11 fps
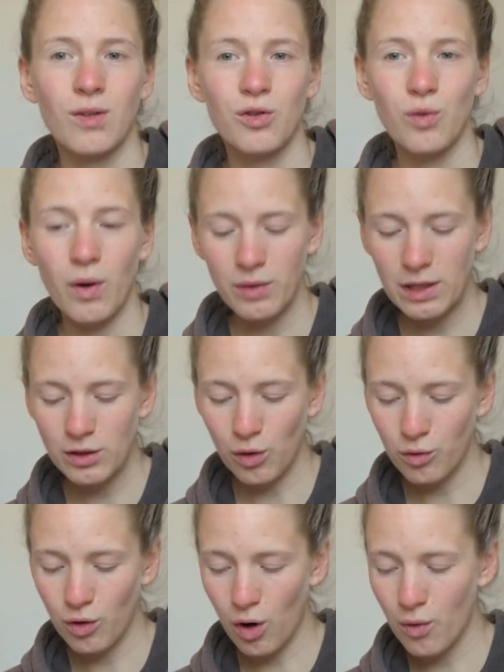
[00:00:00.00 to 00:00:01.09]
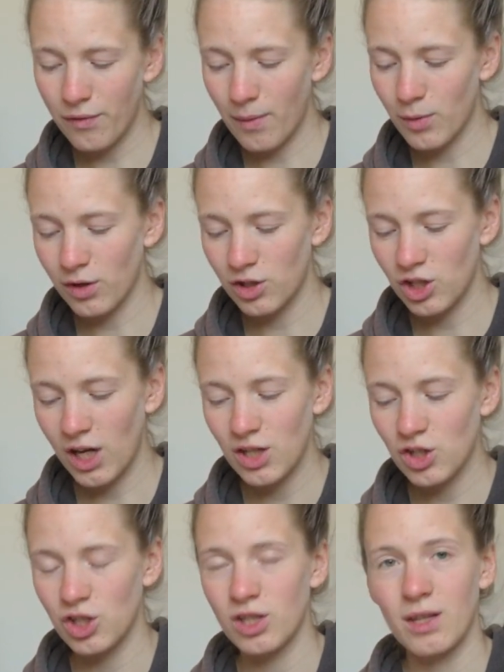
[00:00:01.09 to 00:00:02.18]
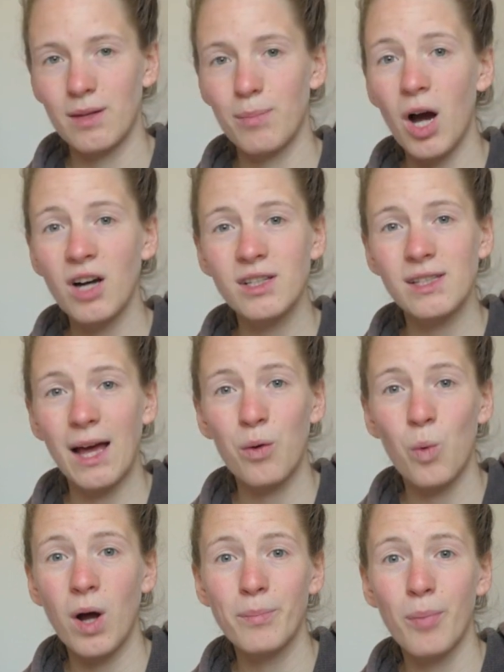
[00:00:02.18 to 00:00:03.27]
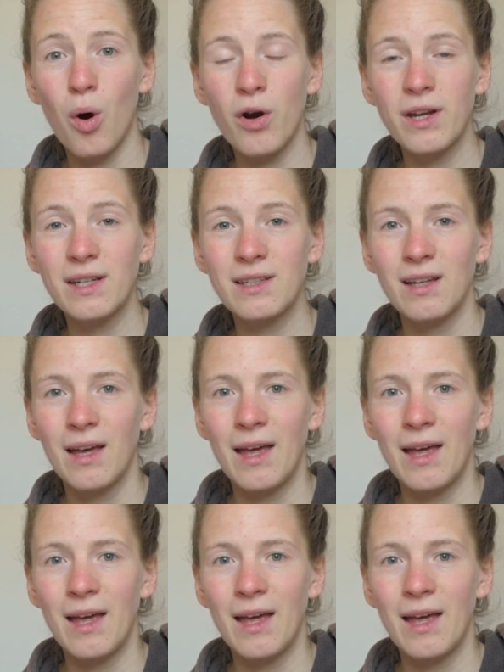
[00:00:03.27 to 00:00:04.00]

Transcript: So I really don't know if I'm gonna change the box at one point,